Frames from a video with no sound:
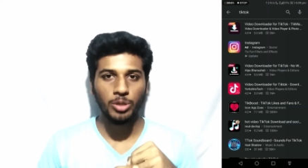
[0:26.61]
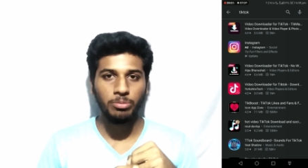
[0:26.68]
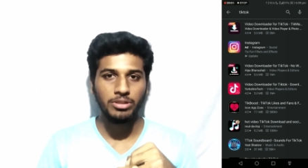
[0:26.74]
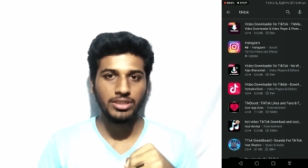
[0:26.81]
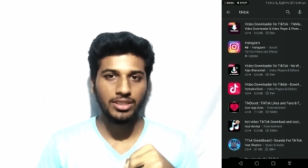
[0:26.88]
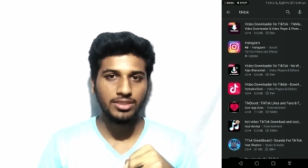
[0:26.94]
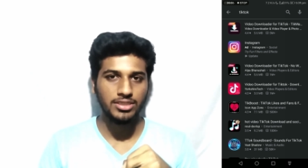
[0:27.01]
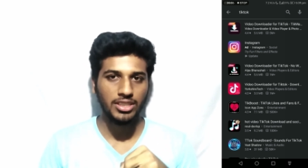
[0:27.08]
up in
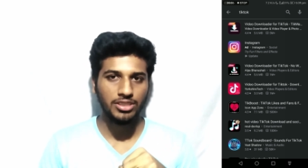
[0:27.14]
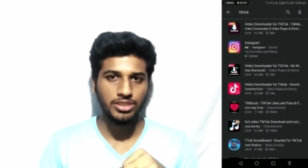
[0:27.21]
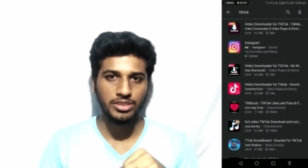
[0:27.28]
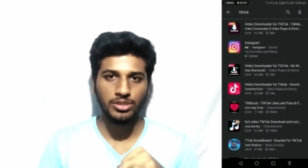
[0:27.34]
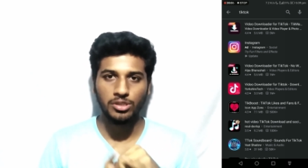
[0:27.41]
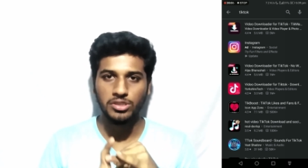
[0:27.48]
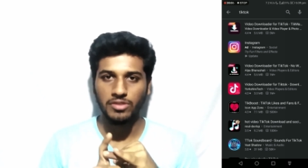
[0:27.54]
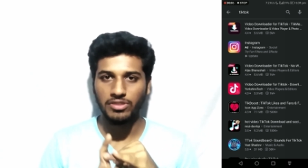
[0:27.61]
the search
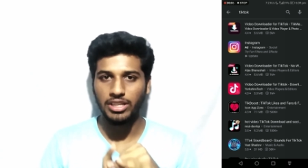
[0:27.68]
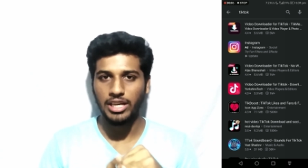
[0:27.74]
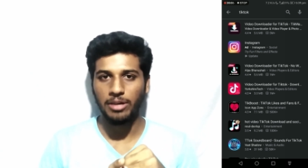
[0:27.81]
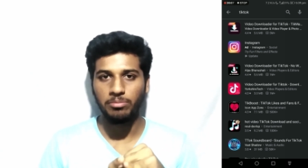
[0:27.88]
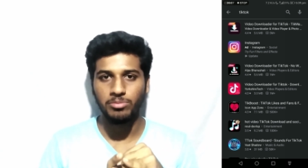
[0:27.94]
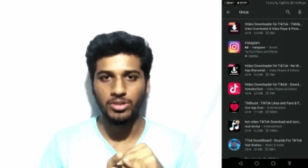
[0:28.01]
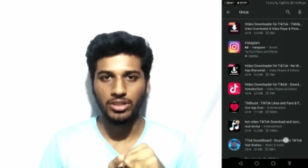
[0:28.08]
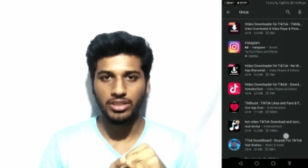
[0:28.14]
results of the
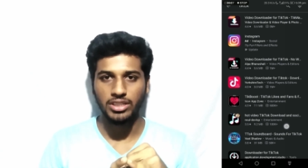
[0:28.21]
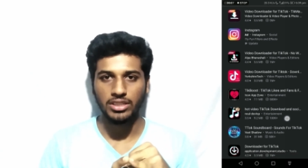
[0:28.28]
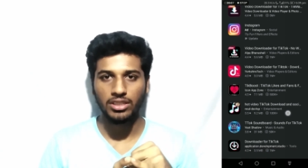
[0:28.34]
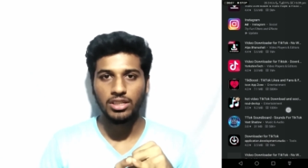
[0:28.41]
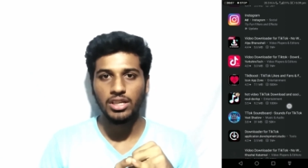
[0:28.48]
app market.